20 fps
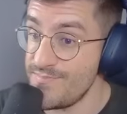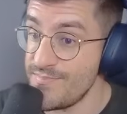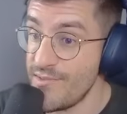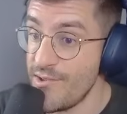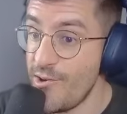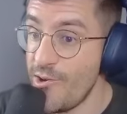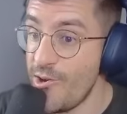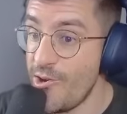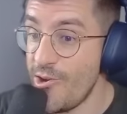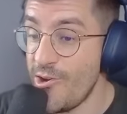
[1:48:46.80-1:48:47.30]

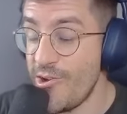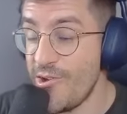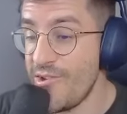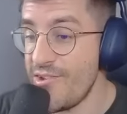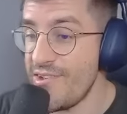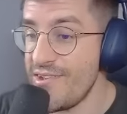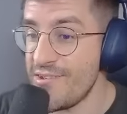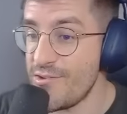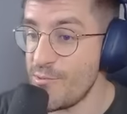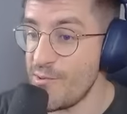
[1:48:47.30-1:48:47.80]

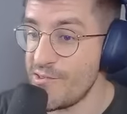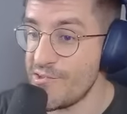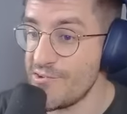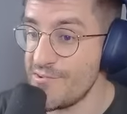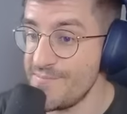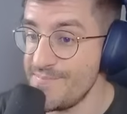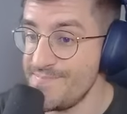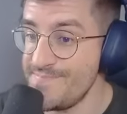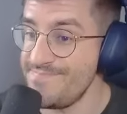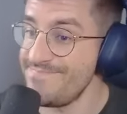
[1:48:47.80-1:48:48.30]
on
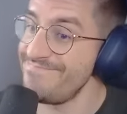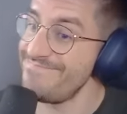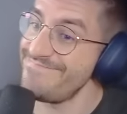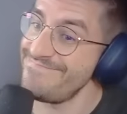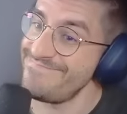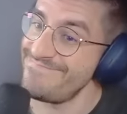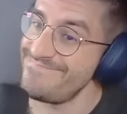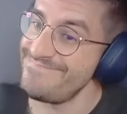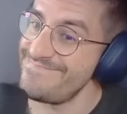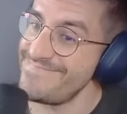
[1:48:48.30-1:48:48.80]
Twitter?
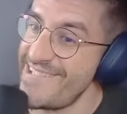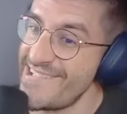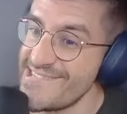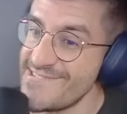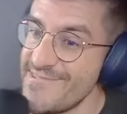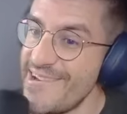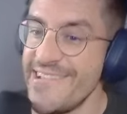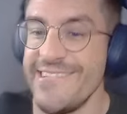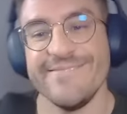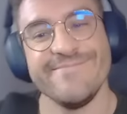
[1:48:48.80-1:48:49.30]
That's
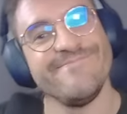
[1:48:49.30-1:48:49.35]
fine.